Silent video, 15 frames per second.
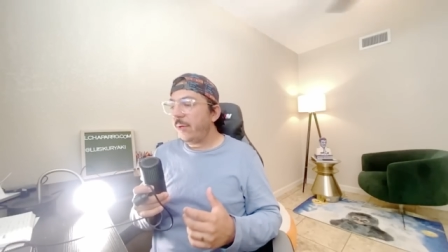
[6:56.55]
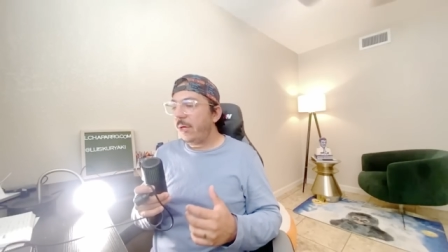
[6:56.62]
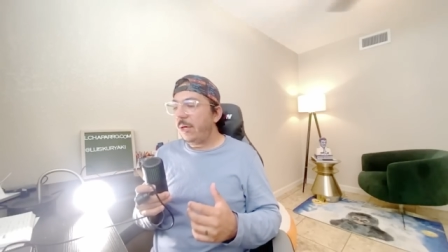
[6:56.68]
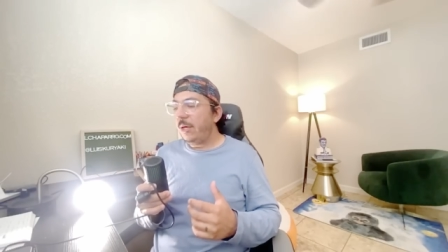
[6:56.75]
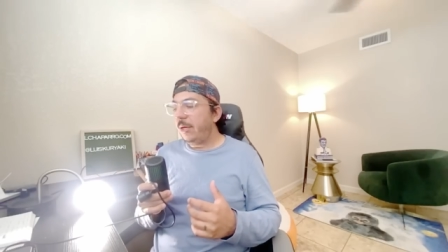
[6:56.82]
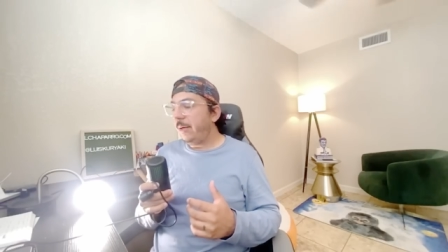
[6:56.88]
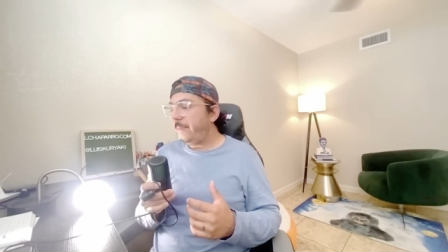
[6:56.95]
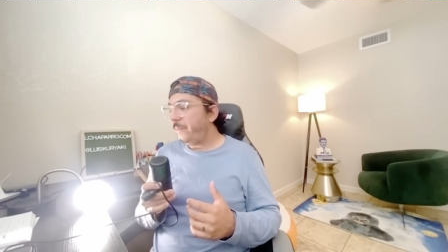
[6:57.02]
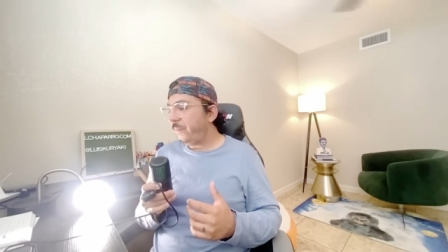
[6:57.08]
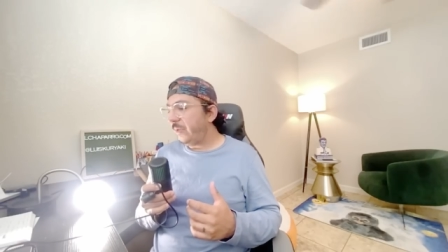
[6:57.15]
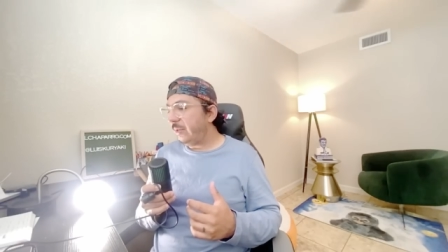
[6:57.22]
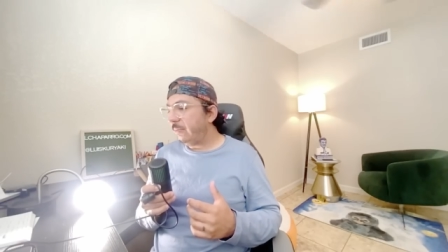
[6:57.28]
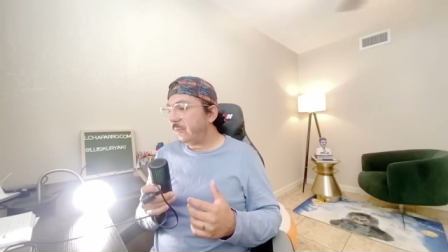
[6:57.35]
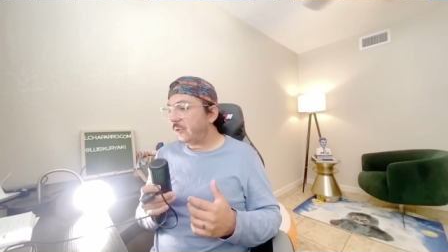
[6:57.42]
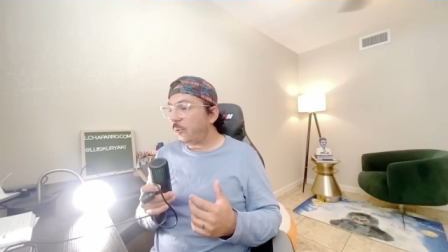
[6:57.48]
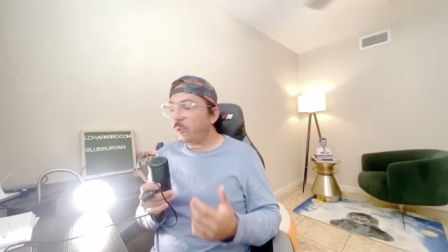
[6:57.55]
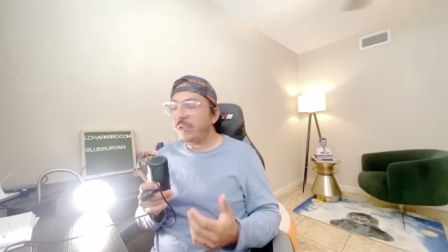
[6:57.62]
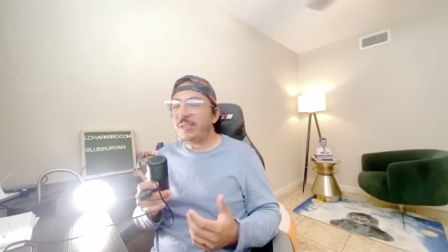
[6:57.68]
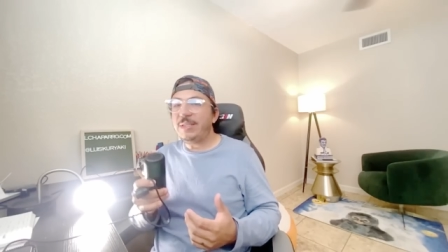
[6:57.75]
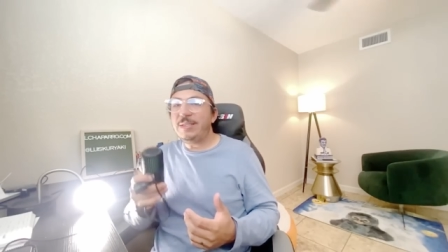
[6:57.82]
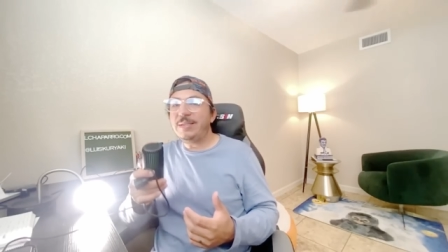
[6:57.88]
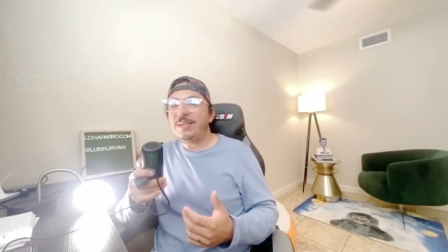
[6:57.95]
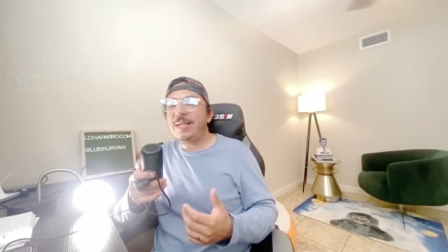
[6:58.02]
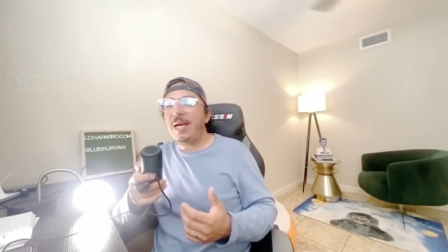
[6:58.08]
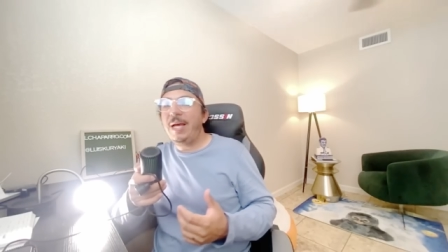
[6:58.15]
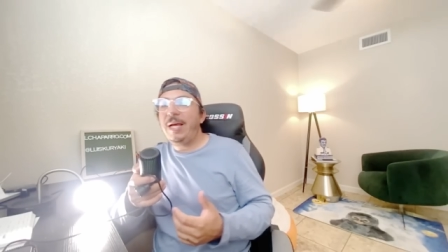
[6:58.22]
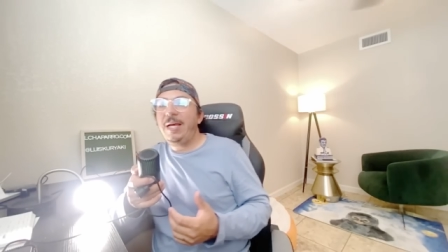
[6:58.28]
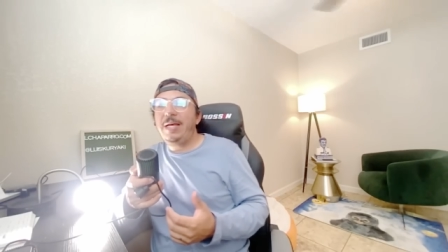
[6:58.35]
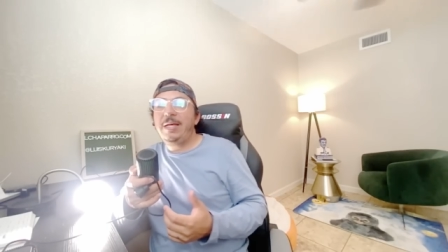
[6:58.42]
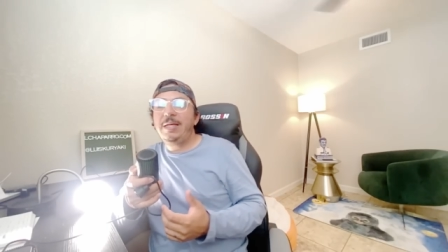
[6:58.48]
um, sources
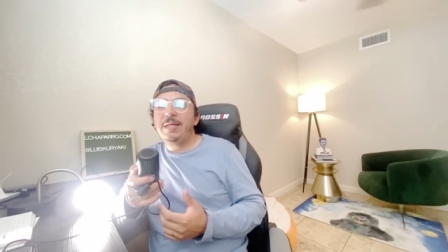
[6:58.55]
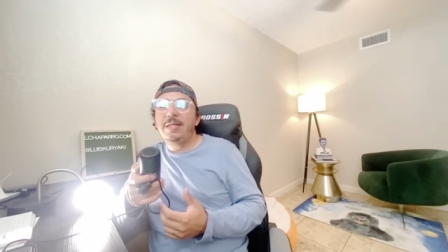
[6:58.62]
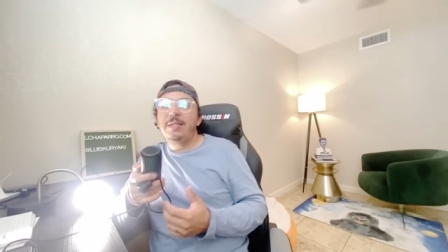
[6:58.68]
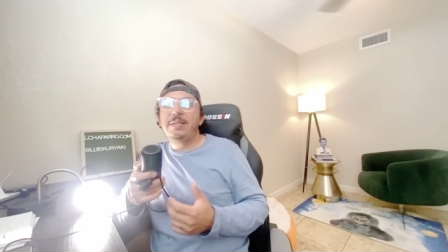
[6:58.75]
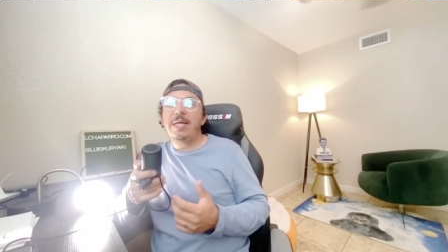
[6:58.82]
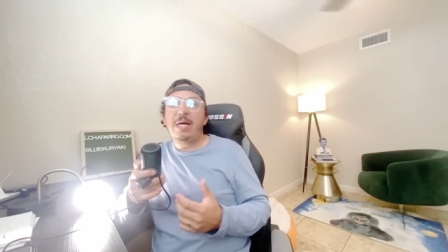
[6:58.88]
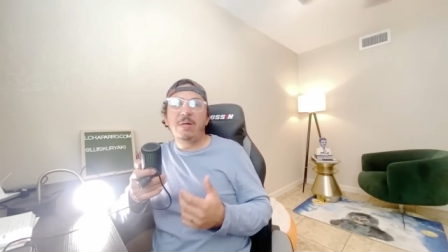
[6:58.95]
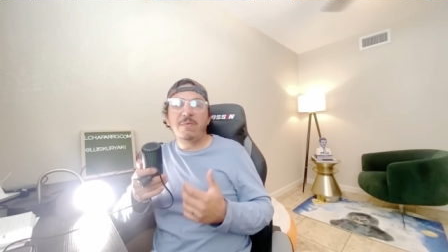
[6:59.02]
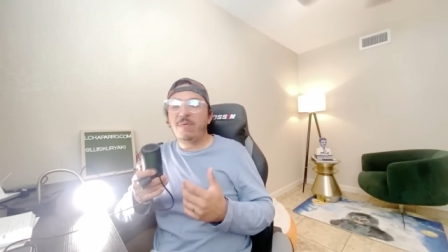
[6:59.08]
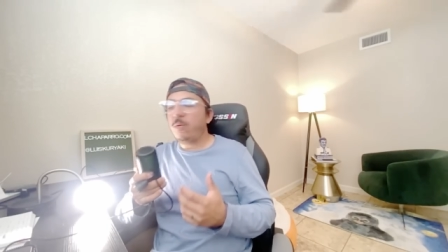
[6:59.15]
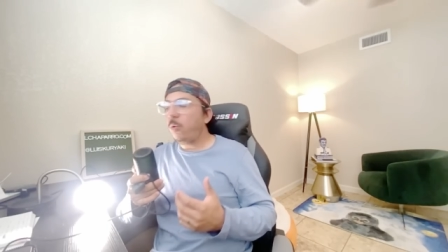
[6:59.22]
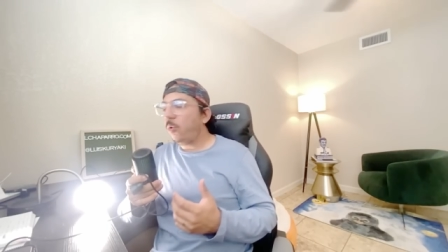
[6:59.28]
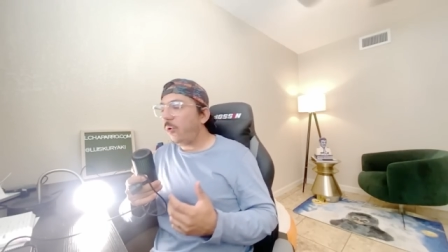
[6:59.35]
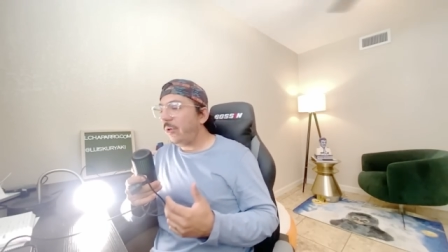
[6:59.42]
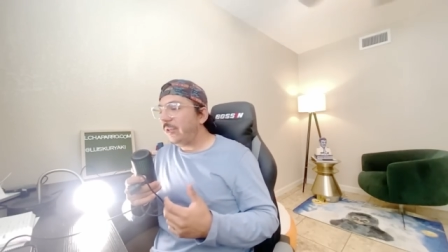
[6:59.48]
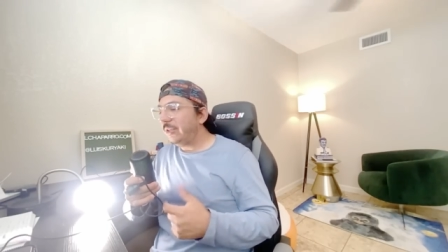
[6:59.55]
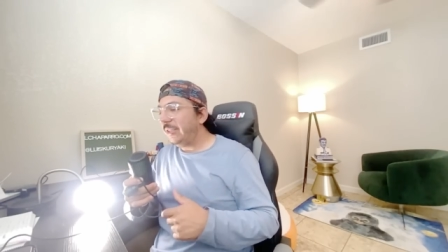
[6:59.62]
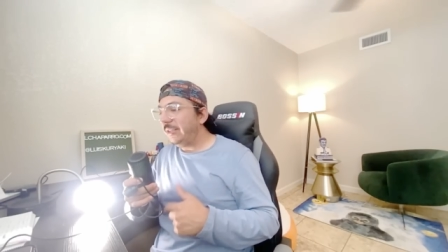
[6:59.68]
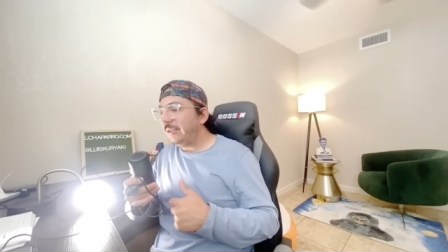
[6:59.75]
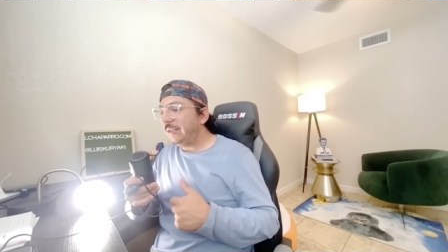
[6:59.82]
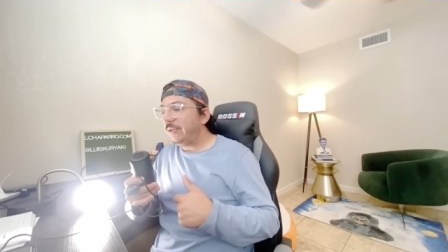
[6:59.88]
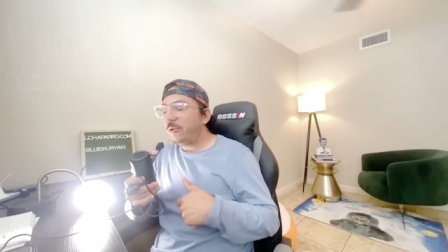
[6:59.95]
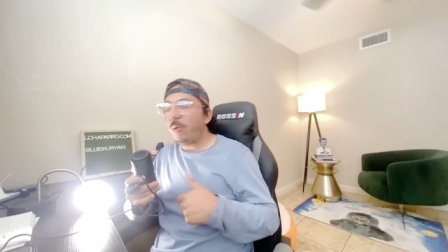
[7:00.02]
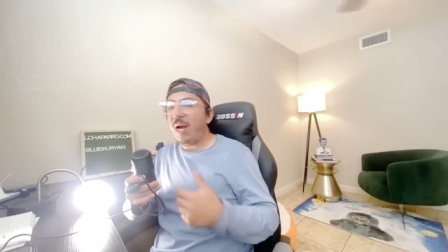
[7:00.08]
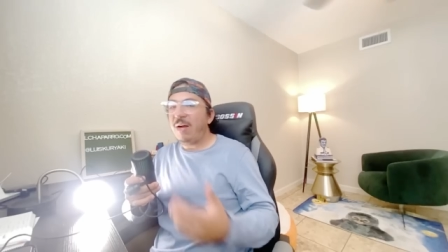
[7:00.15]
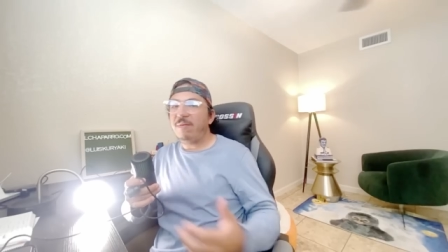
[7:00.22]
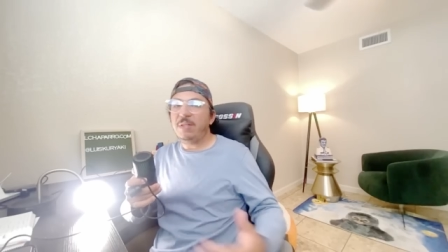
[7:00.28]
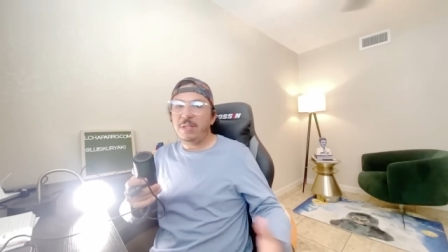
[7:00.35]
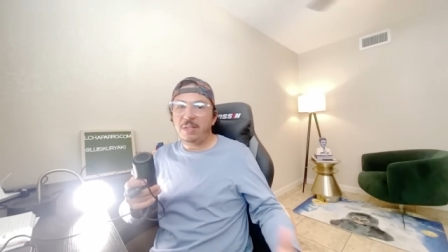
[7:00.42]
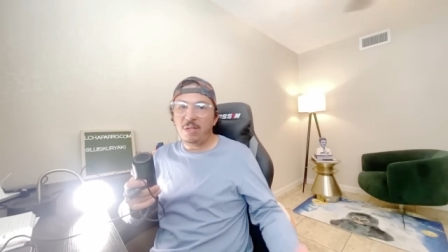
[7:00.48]
say that, of course, he's
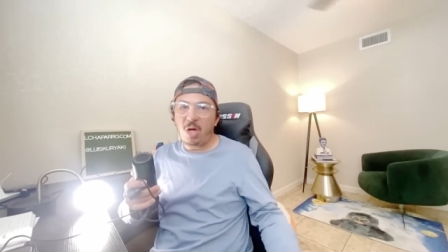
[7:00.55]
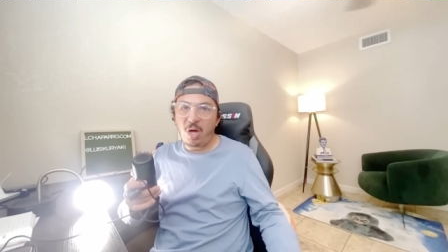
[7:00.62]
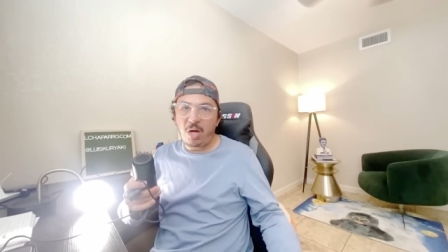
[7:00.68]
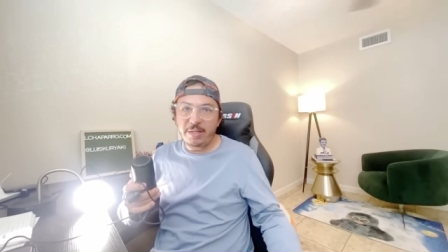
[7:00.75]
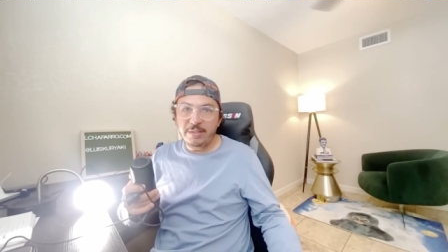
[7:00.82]
traveling a lot.